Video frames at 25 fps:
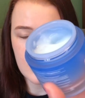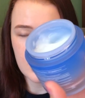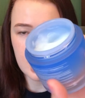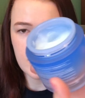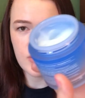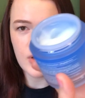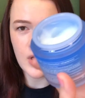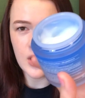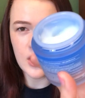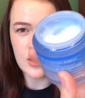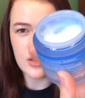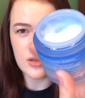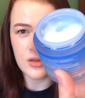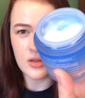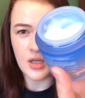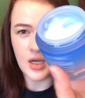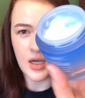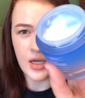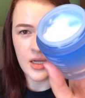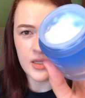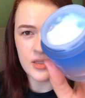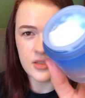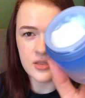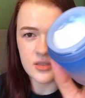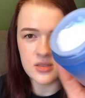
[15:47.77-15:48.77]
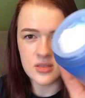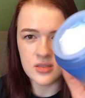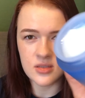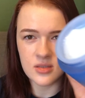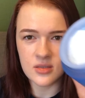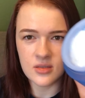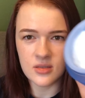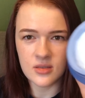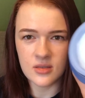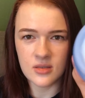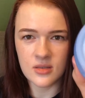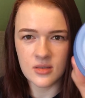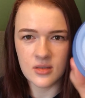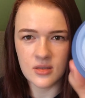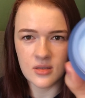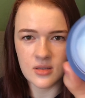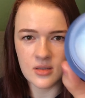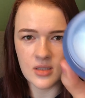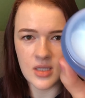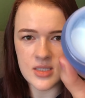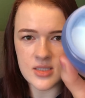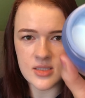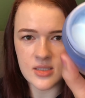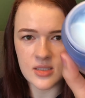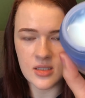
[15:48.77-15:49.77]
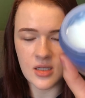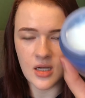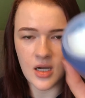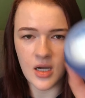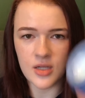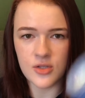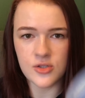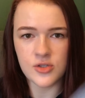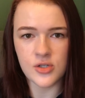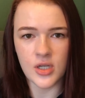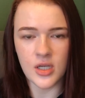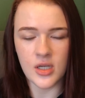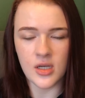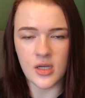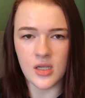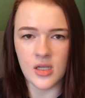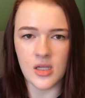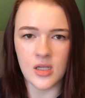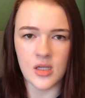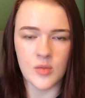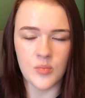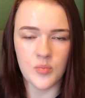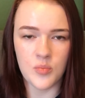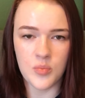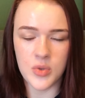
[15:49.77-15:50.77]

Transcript: very light, nice and hydrating,